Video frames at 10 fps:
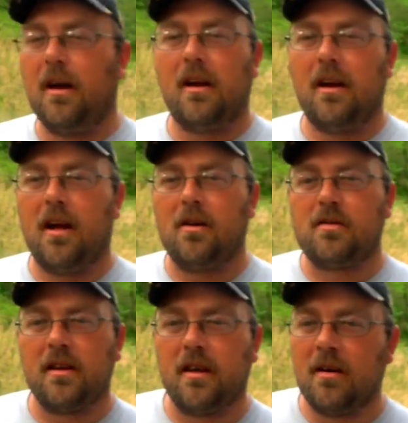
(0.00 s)
And then I'll
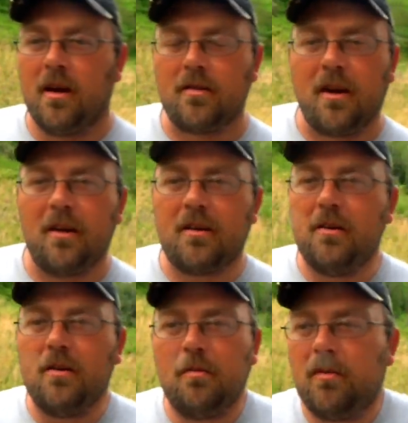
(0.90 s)
sit there and I'll talk
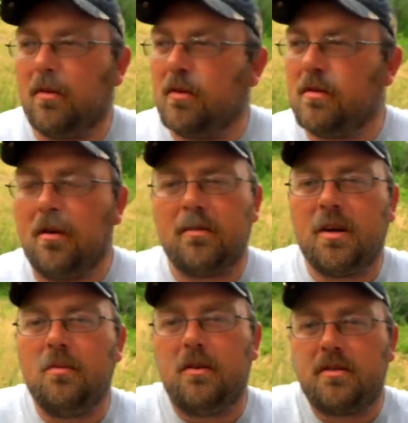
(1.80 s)
to them for as long as
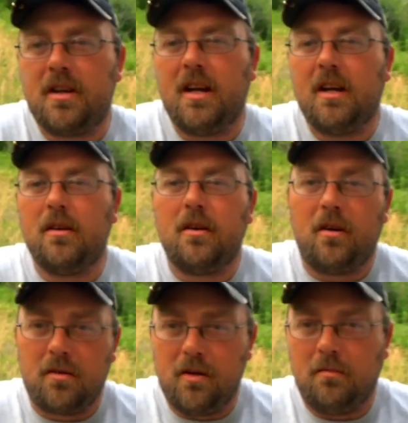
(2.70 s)
they want to stand there and
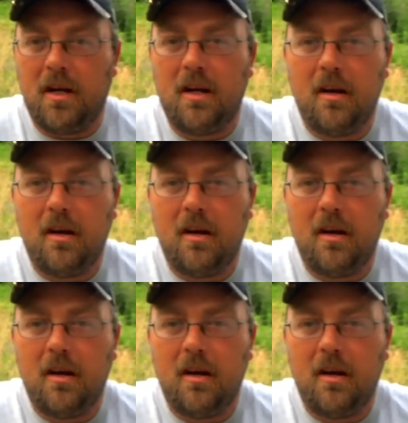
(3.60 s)
talk to me.